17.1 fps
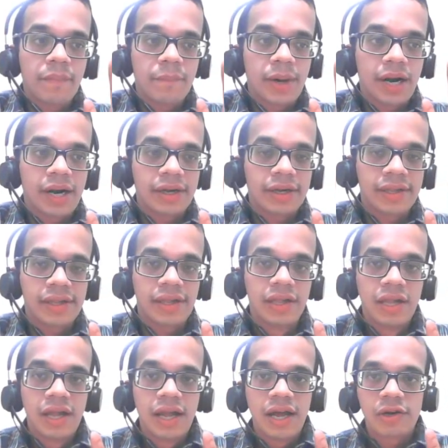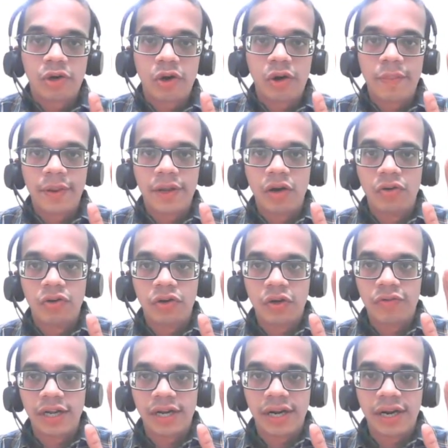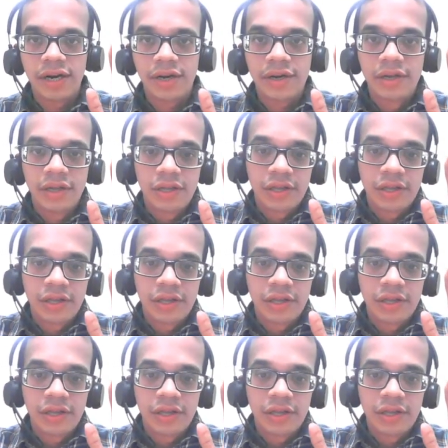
parts are dropping out of the cart.